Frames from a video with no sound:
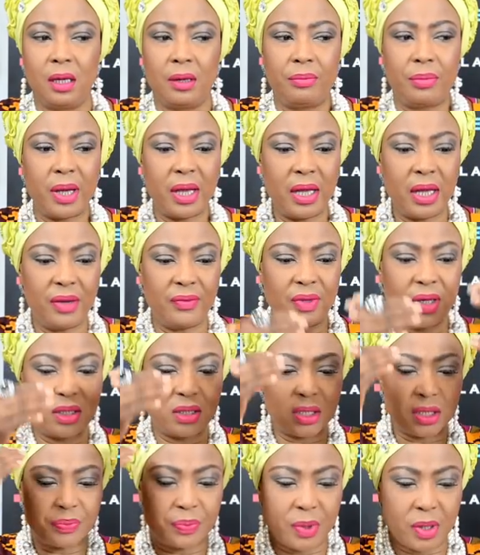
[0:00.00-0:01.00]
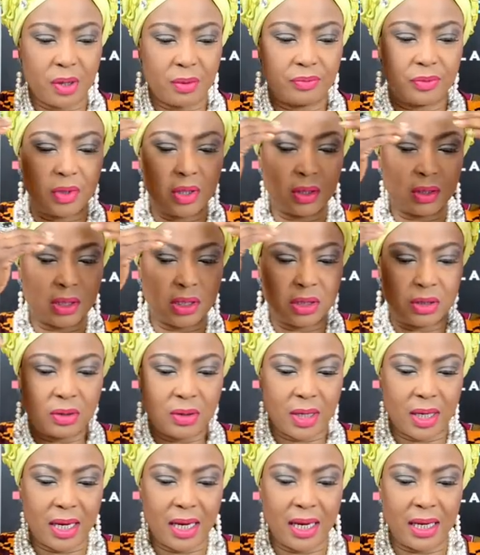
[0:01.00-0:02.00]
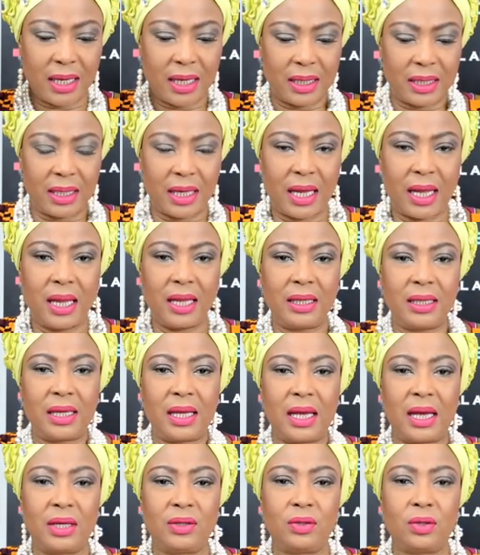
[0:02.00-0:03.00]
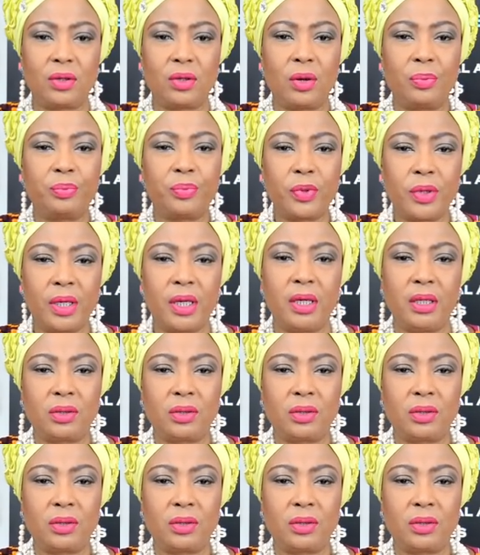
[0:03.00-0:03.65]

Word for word: But if they just become thoughts in your head and they end there and you're not putting